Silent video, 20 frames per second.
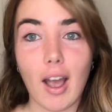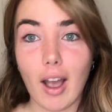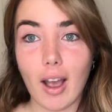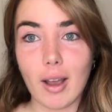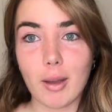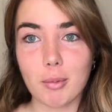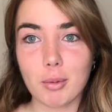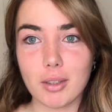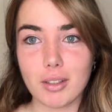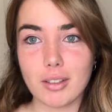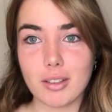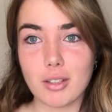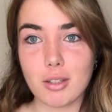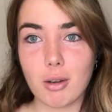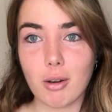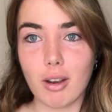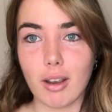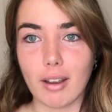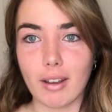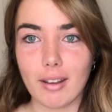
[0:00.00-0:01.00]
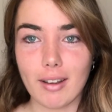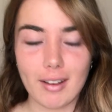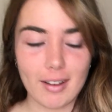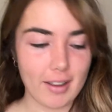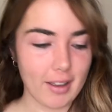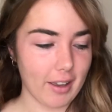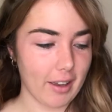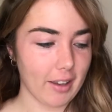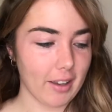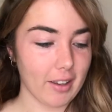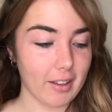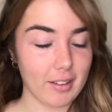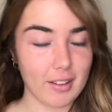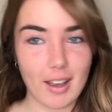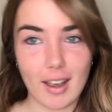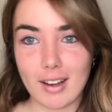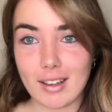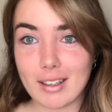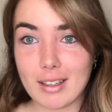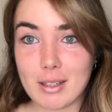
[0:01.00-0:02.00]
I'm gonna do it. And
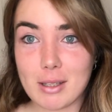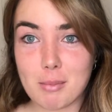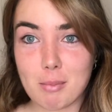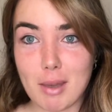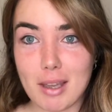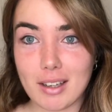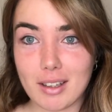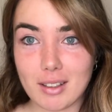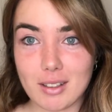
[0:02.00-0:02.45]
that is make